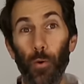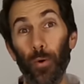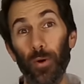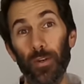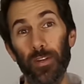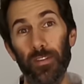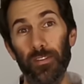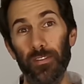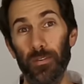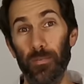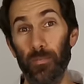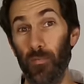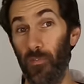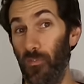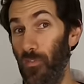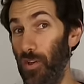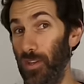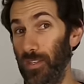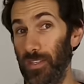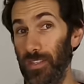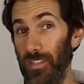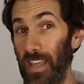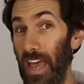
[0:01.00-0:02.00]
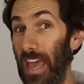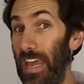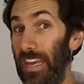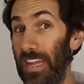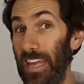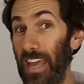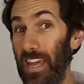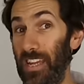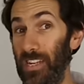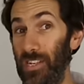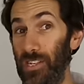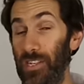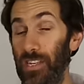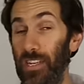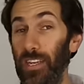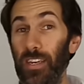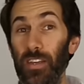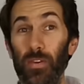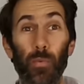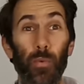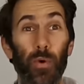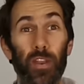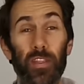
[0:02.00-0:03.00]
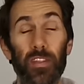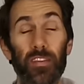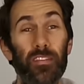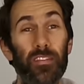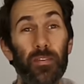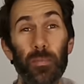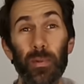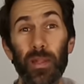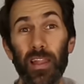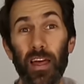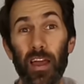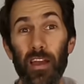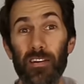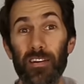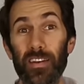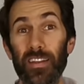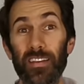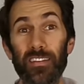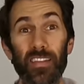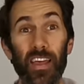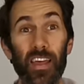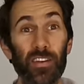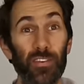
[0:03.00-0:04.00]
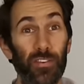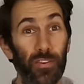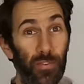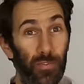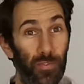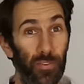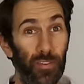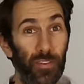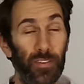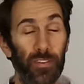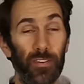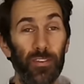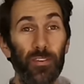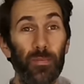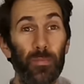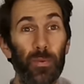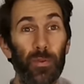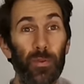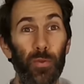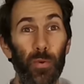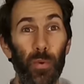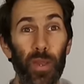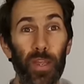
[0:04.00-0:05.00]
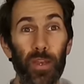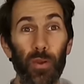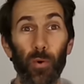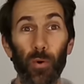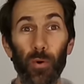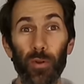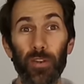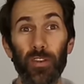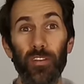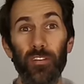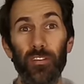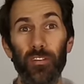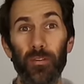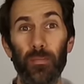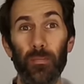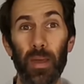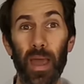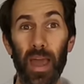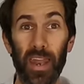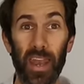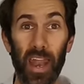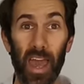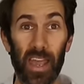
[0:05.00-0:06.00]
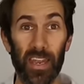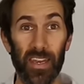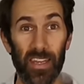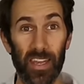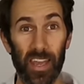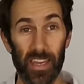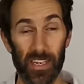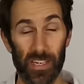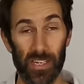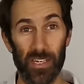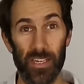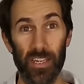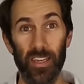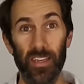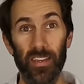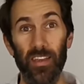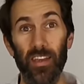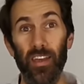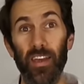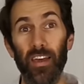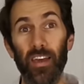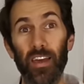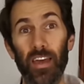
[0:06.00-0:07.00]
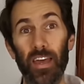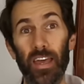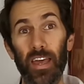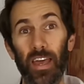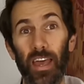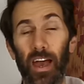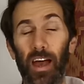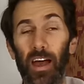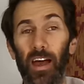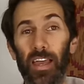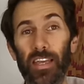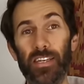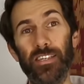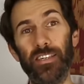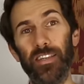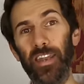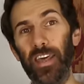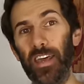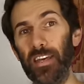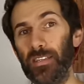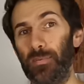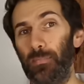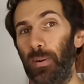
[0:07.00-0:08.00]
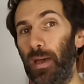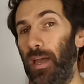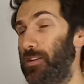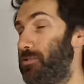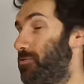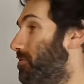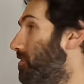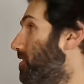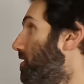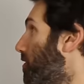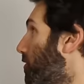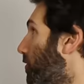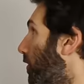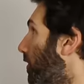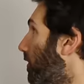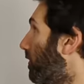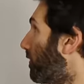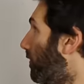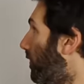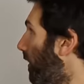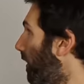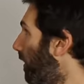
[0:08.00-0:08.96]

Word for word: Autism versus ADHD. What are the similarities and differences between autism and ADHD? Uh, in today's Patron's Choice